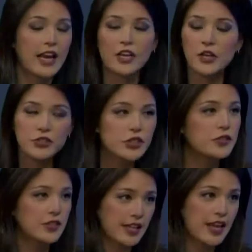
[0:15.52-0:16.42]
Yeah, huge
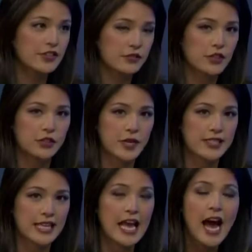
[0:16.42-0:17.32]
news on the cancer front,
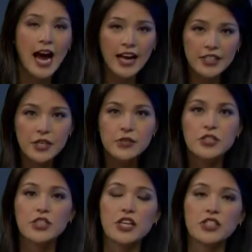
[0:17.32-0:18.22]
Tracy. High-dose
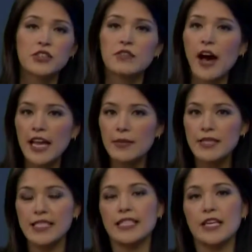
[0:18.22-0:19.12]
injections of
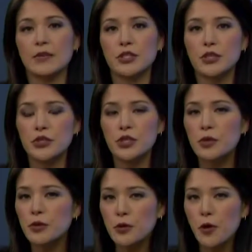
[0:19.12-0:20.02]
vitamin C reduce
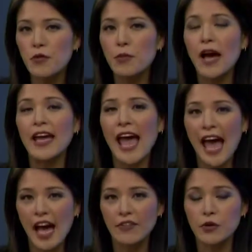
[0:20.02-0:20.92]
tumor growth by
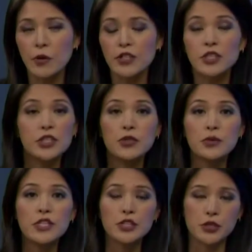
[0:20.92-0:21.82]
half, according to the new
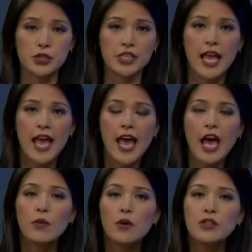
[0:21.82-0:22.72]
research.
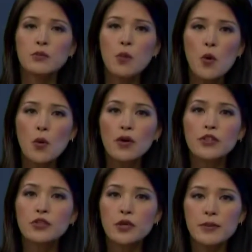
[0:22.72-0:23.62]
And what's more,
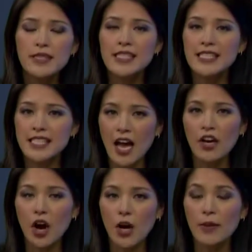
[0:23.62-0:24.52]
the treatment does
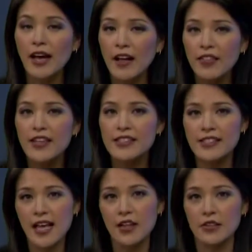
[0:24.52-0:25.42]
not harm healthy
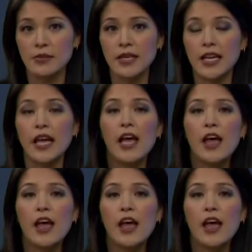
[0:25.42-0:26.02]
cells, meaning